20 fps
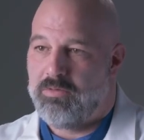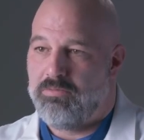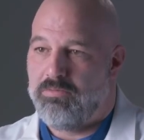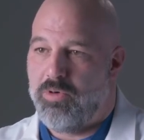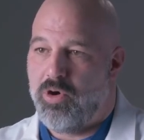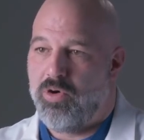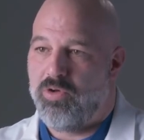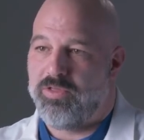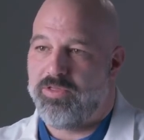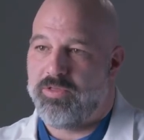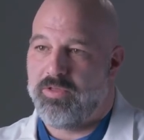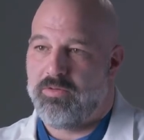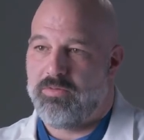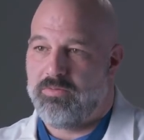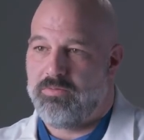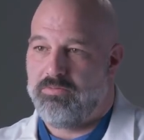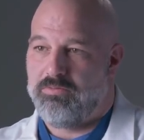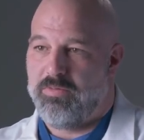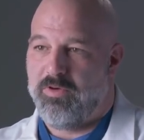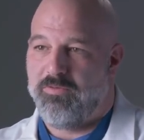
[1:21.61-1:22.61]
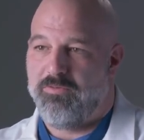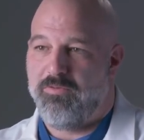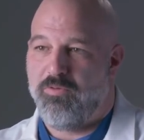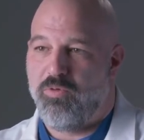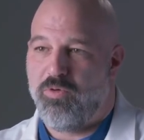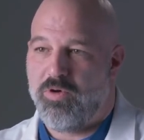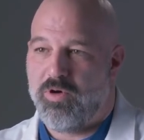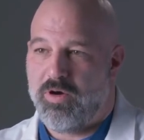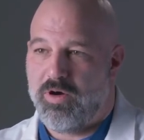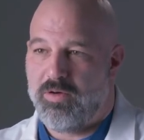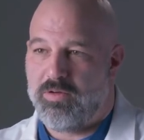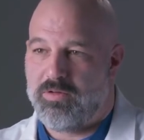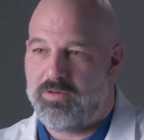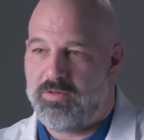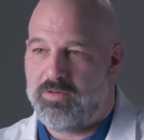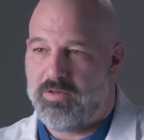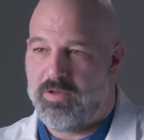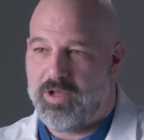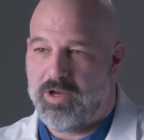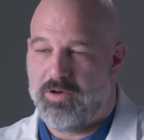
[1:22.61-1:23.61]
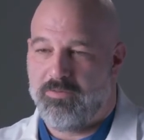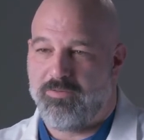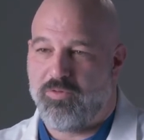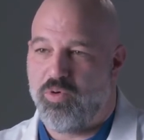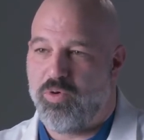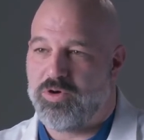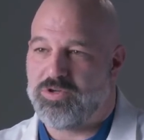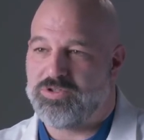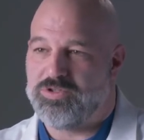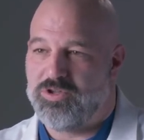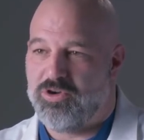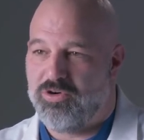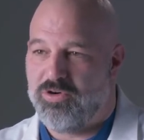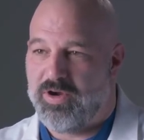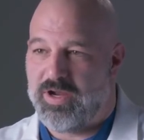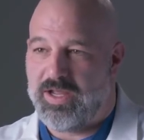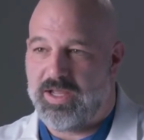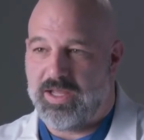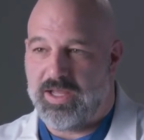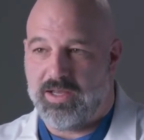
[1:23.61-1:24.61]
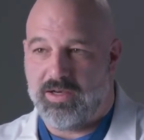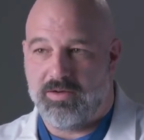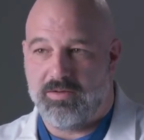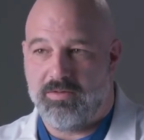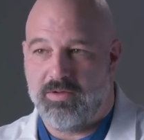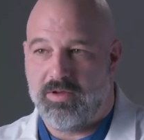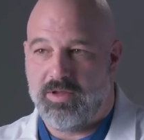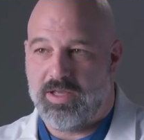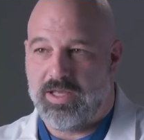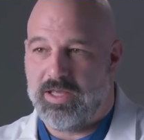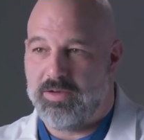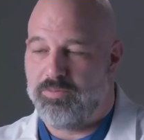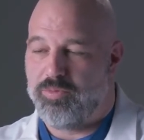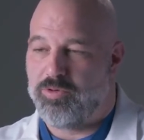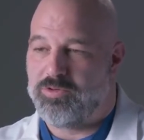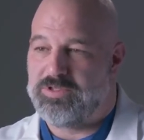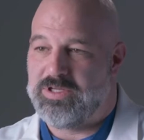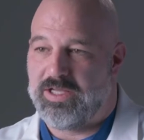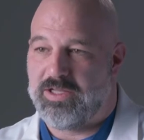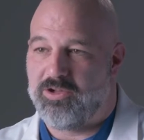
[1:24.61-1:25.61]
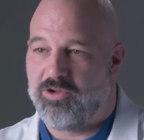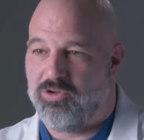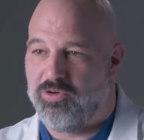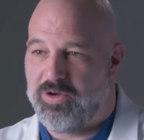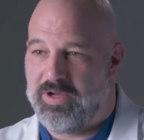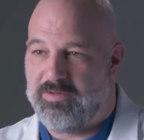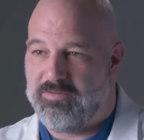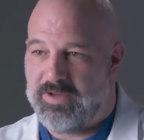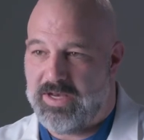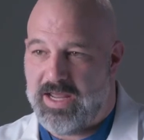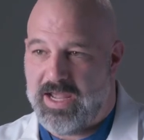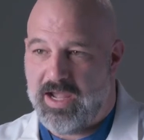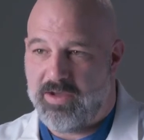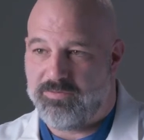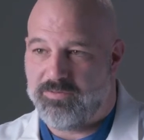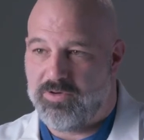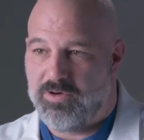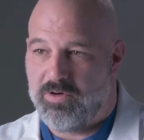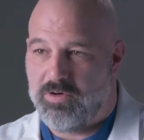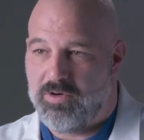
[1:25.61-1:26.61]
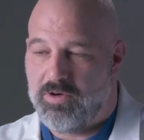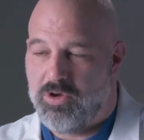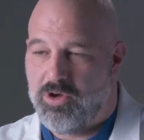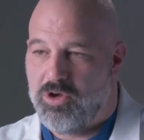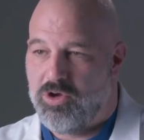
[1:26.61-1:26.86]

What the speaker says: both before and of course during, and in particular even after.